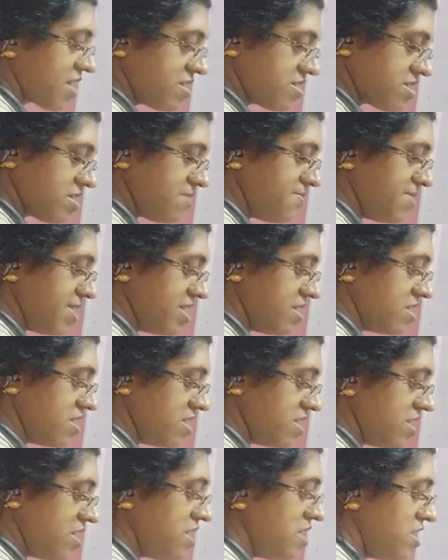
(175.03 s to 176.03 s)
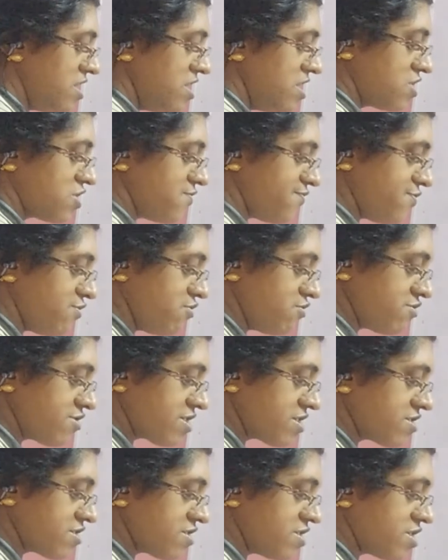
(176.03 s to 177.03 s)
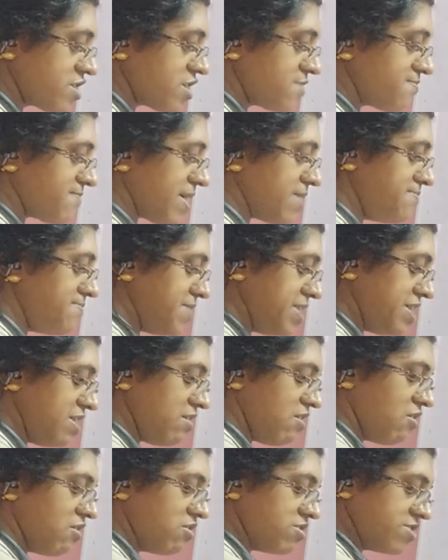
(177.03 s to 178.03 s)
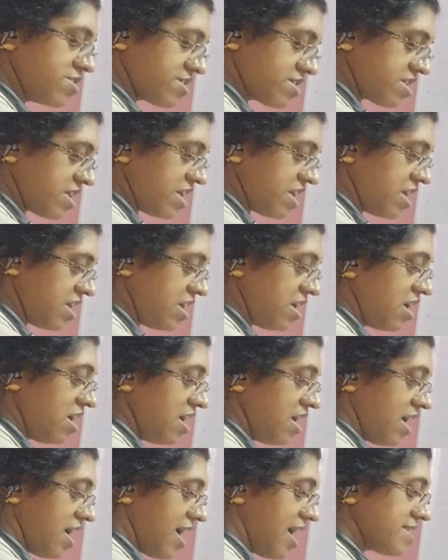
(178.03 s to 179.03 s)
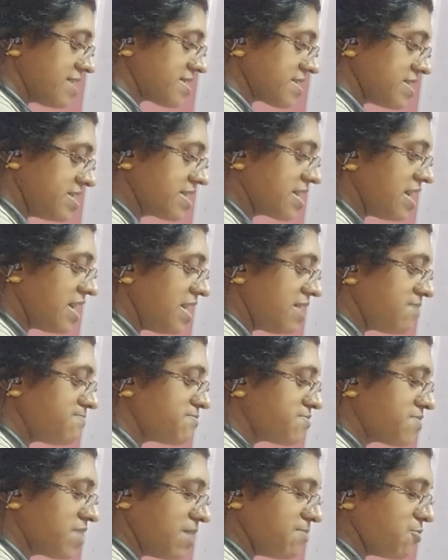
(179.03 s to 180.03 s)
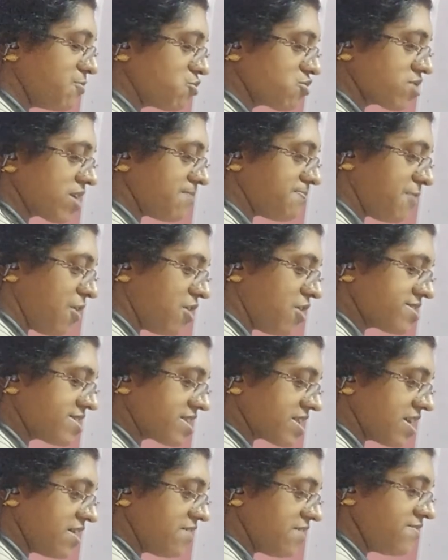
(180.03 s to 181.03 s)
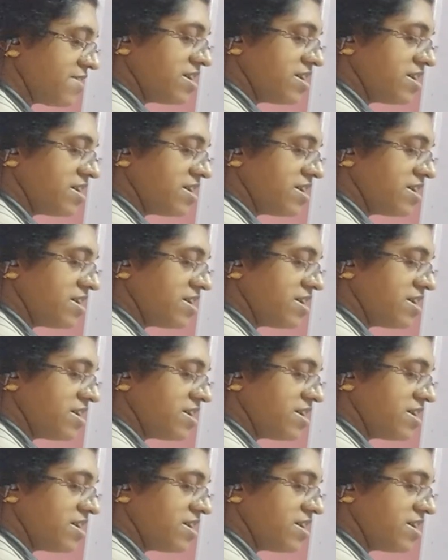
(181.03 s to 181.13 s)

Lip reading: Similarly, the force exerted by B on C, as again they both are positive,